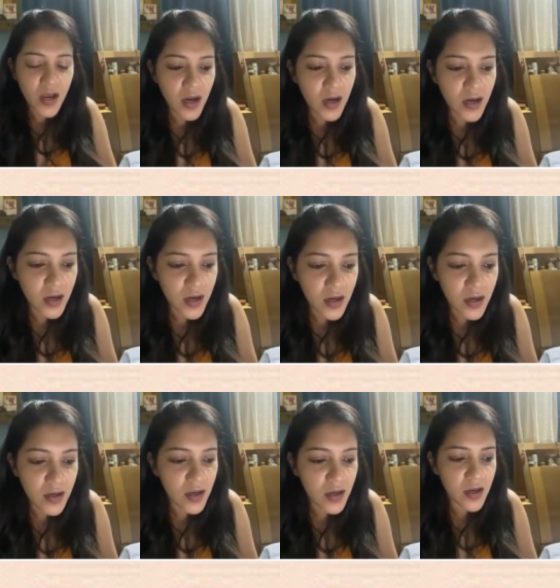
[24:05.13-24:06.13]
uh,
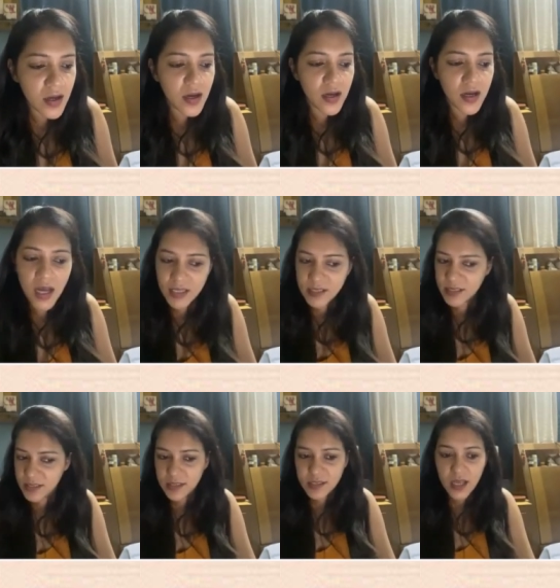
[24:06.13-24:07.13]

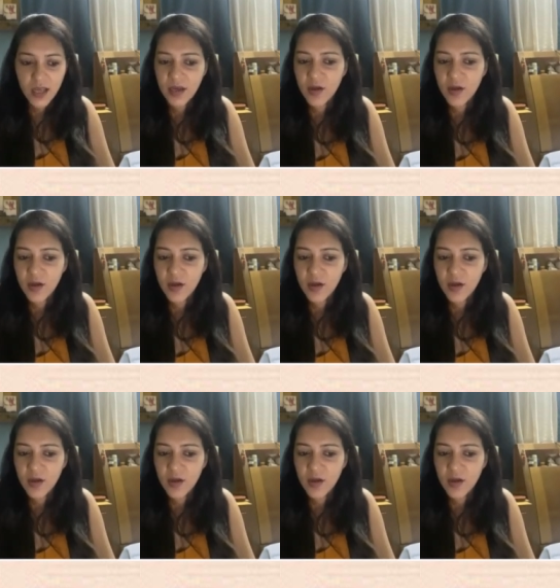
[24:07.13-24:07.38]
as uh,